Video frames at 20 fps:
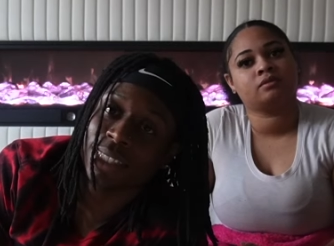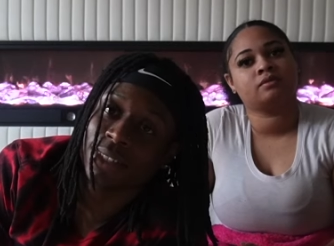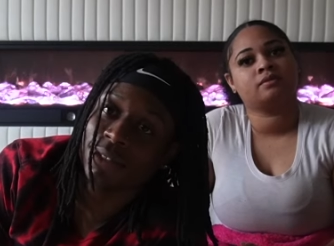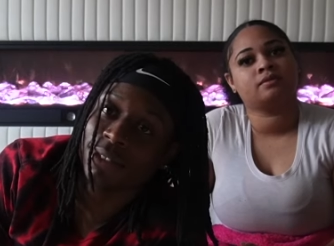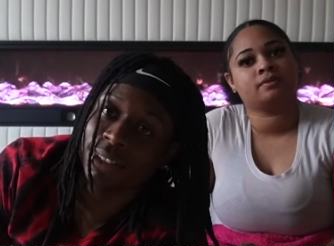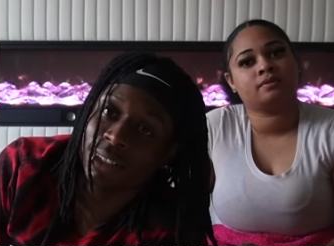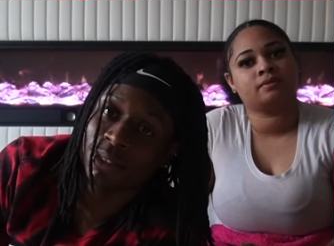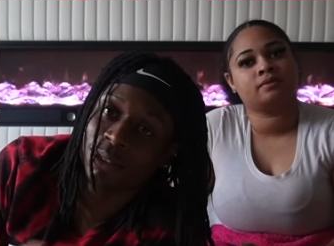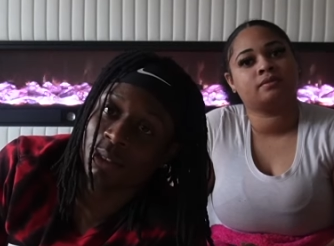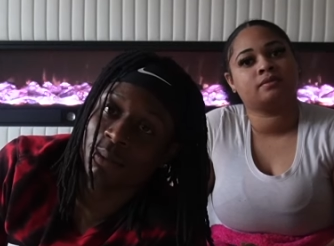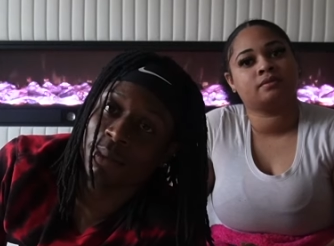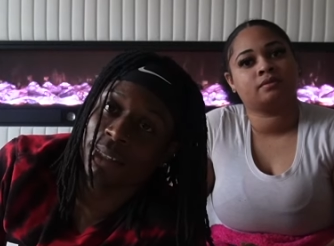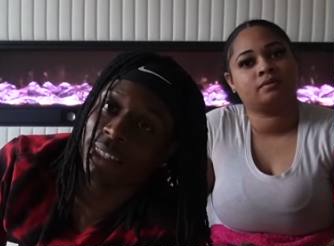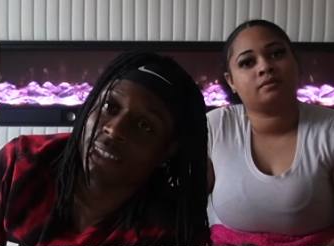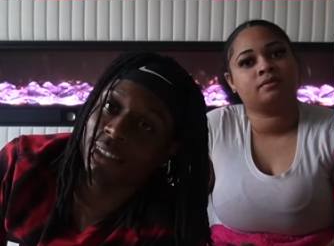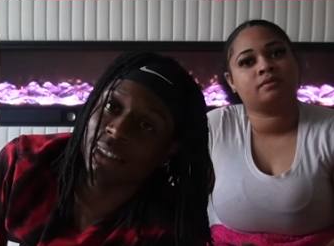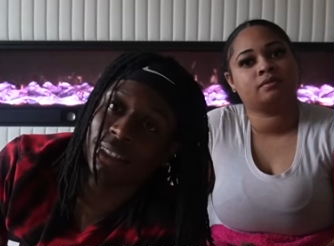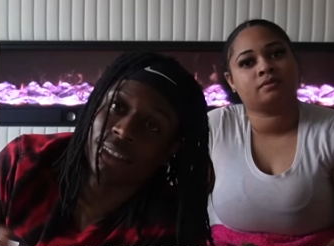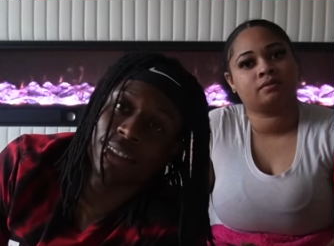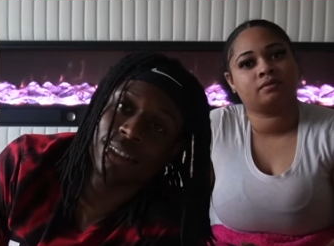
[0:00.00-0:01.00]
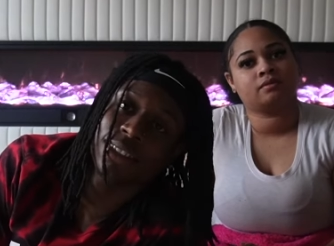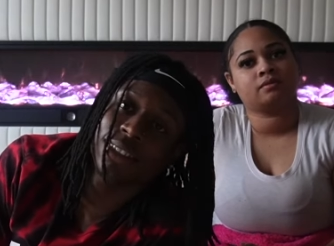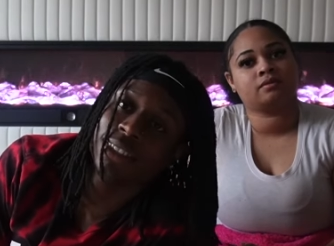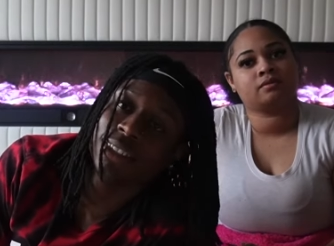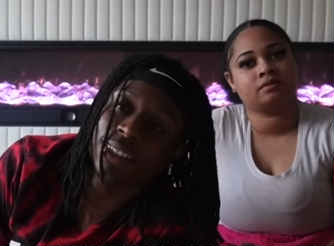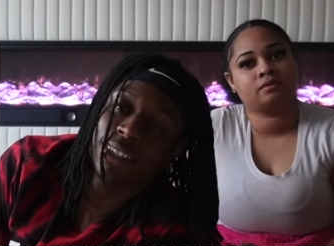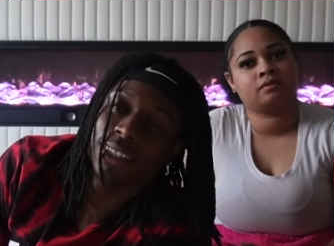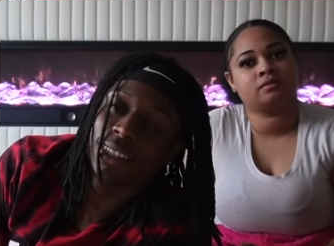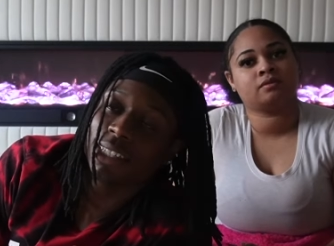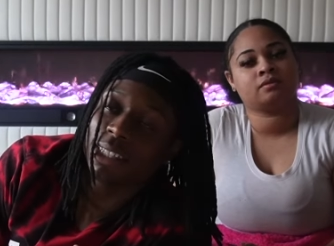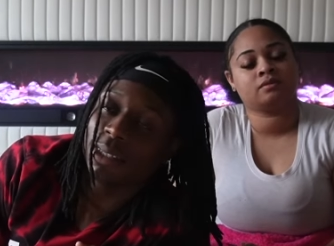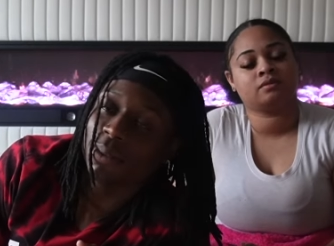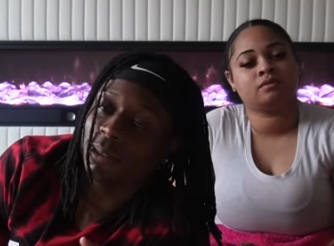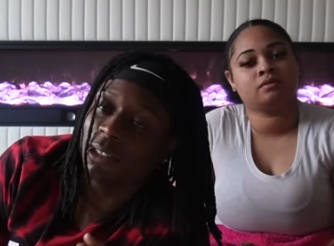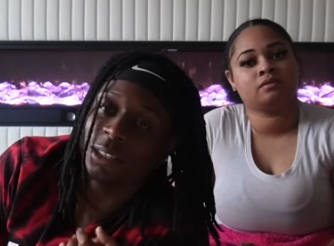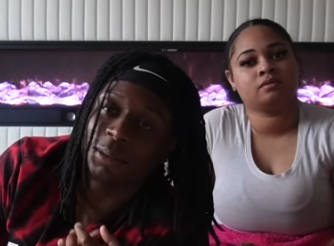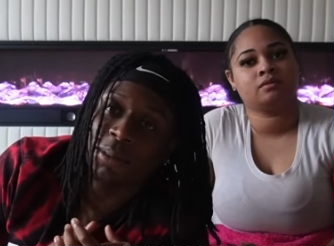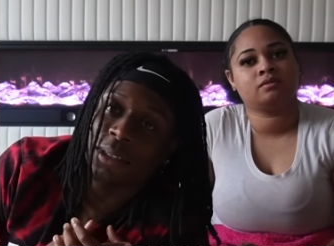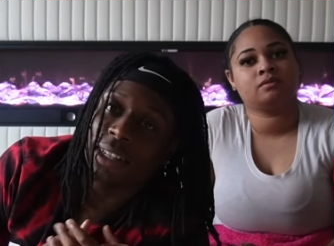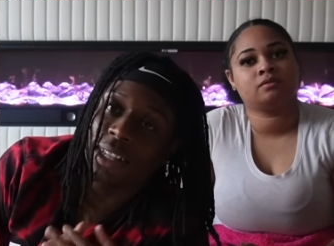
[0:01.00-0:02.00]
Speaker 1: saying? Ever since we met each other, mm -hmm. it's
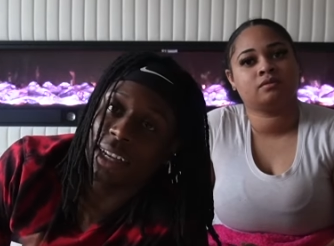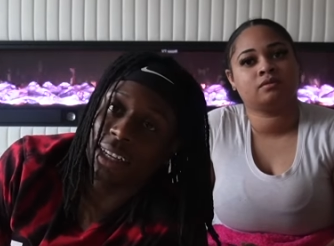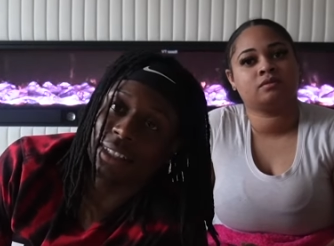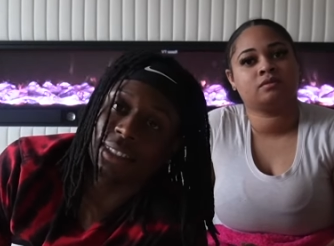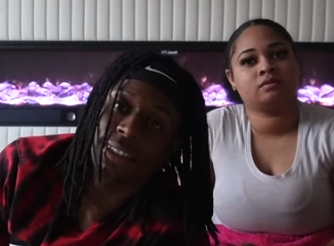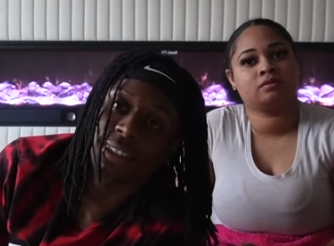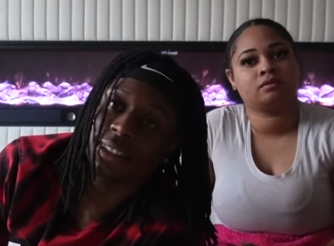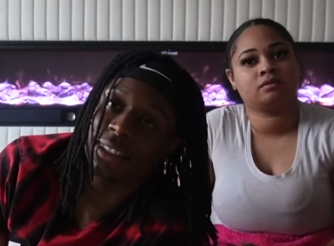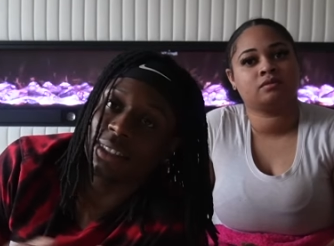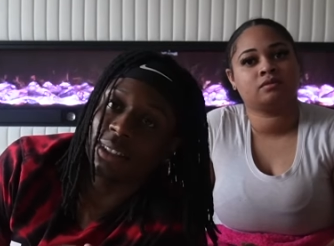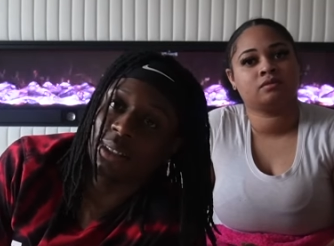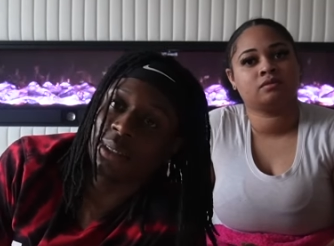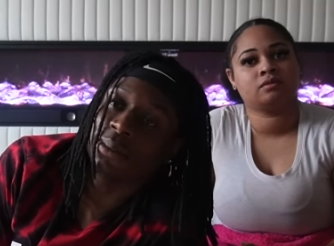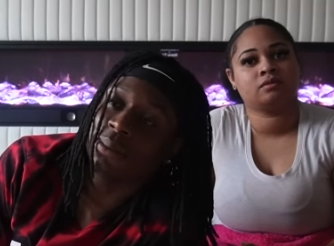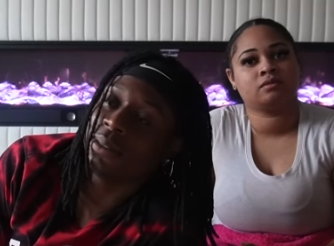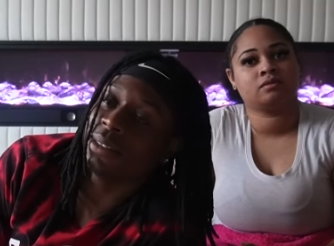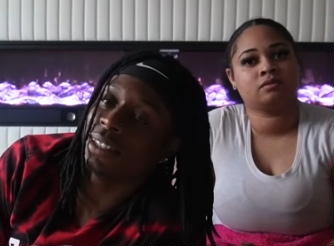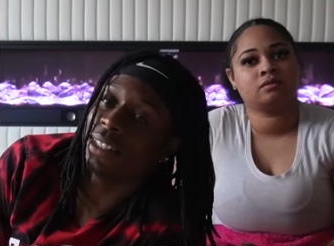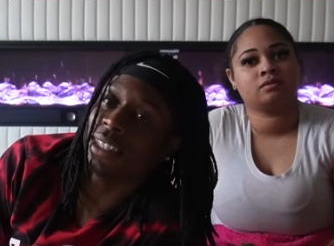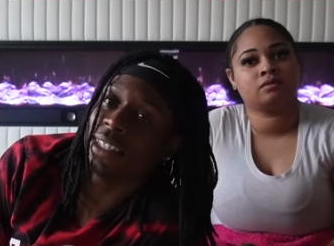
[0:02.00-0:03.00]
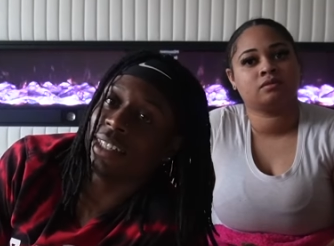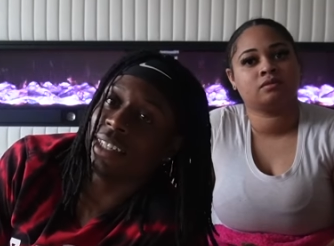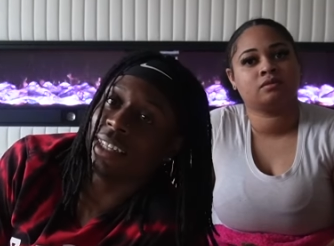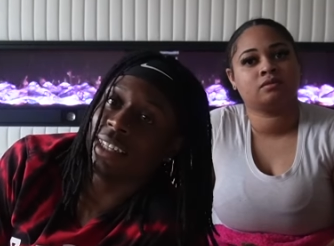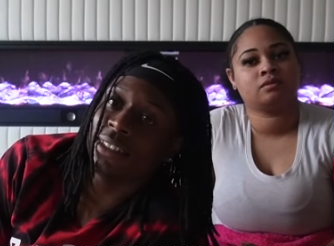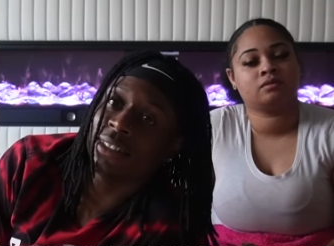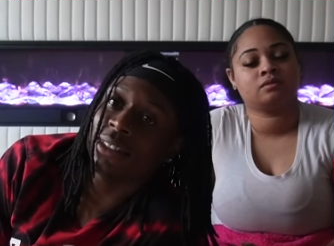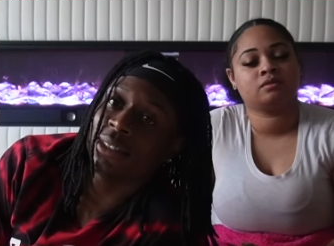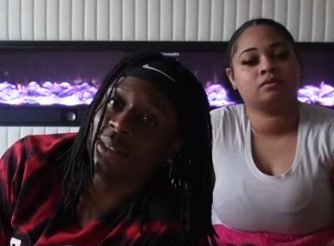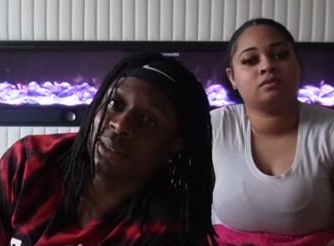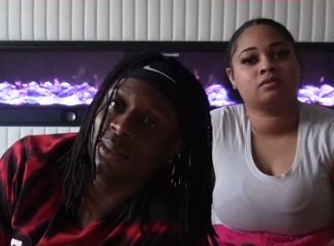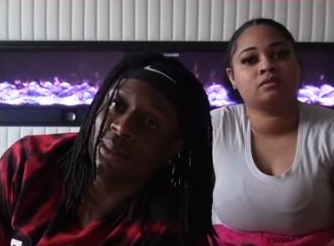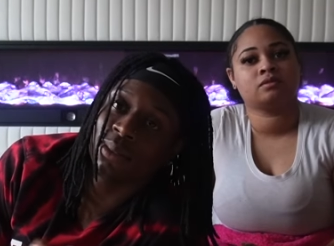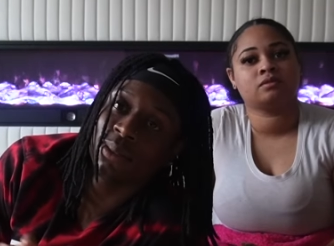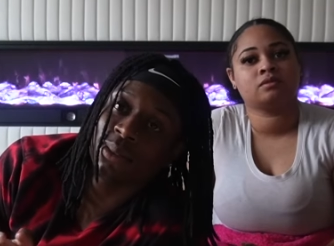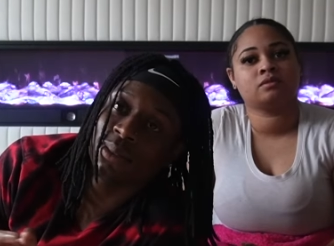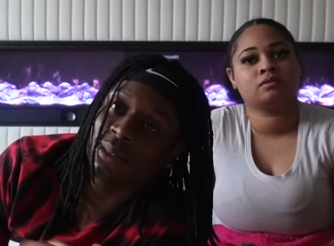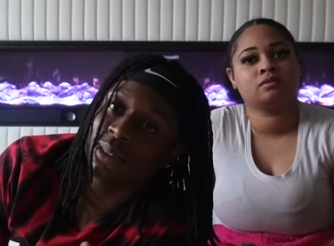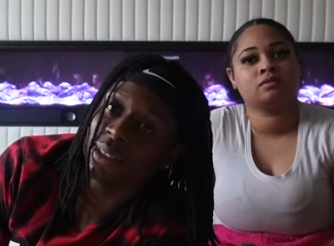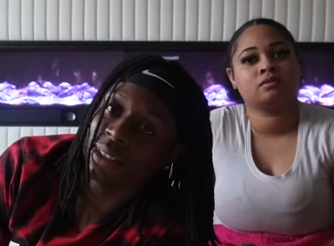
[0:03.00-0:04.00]
been locked in, you know what I'm saying? Like, it's no
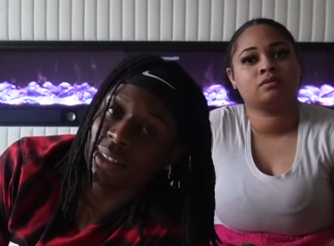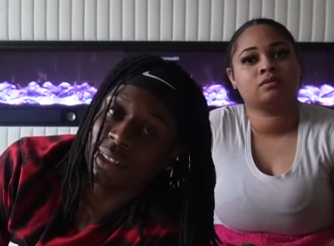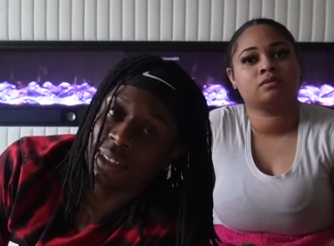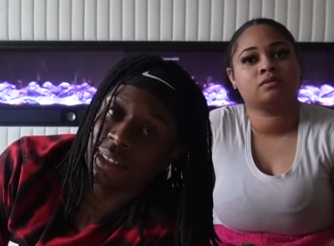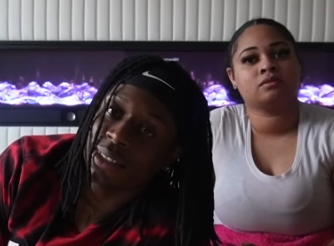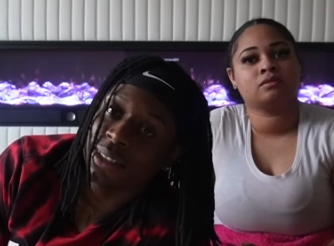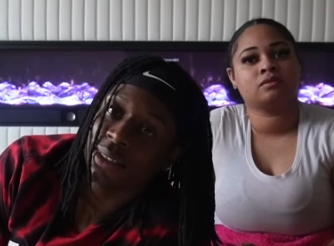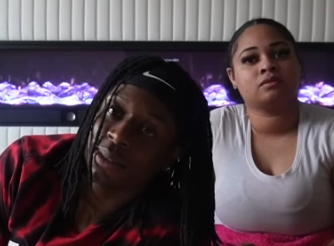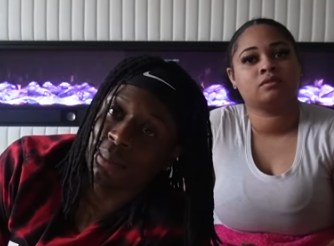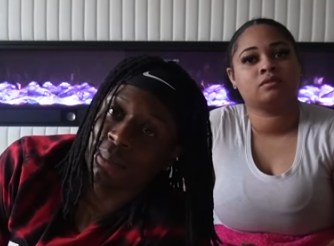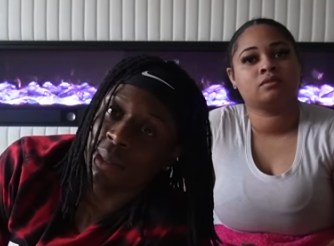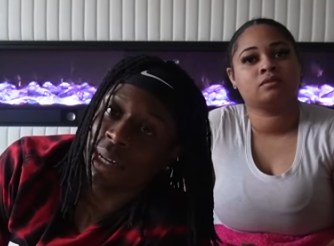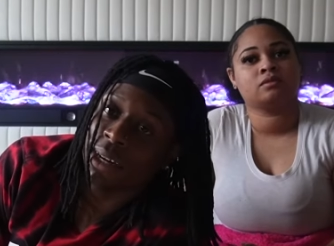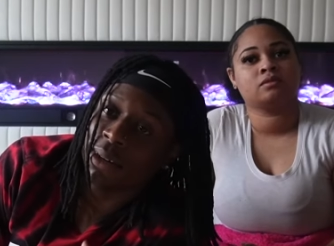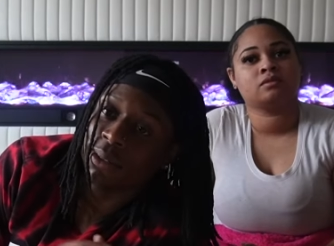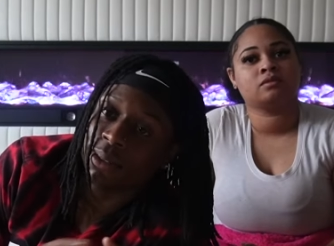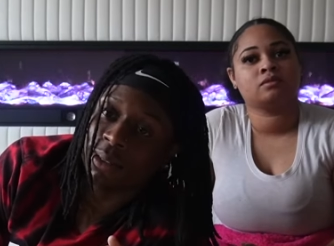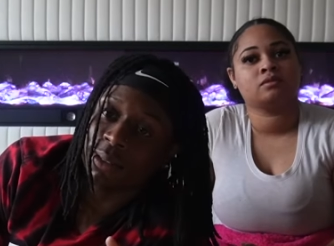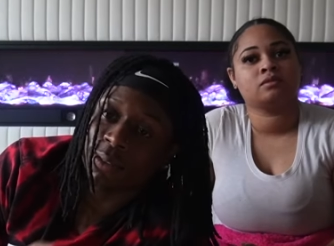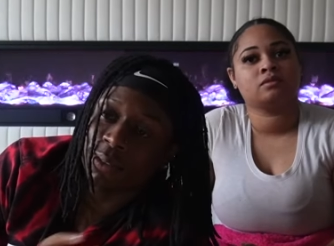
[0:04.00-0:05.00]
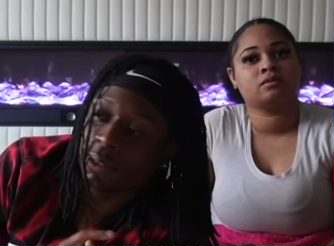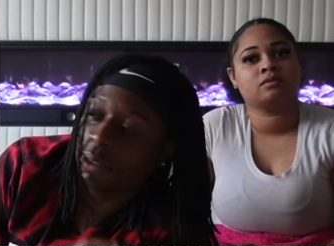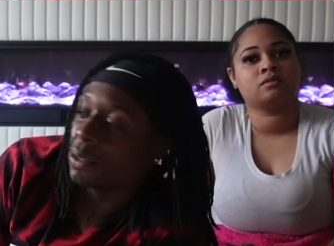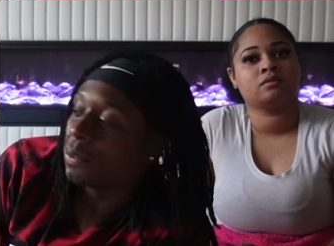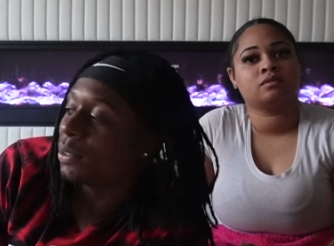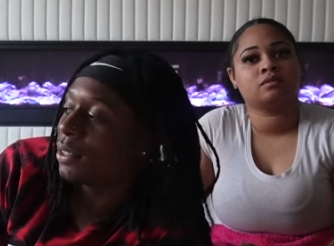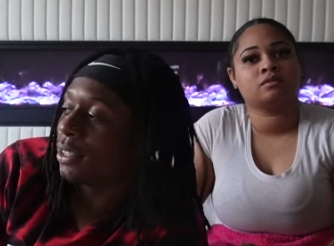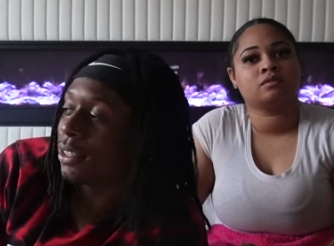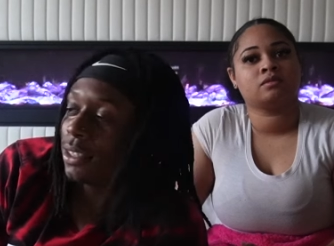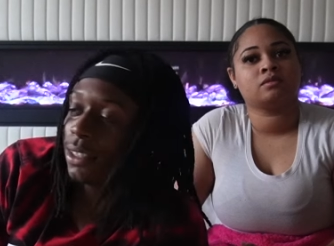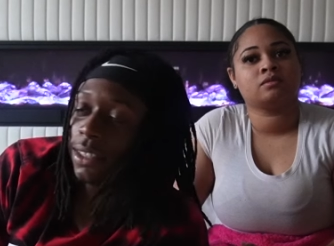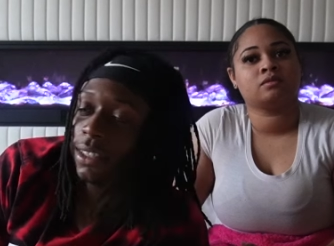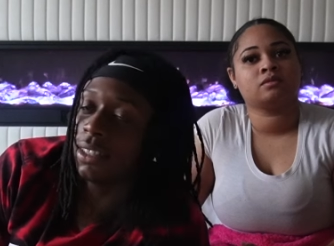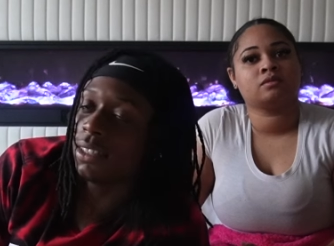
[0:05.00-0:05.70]
backwards and forth with each other.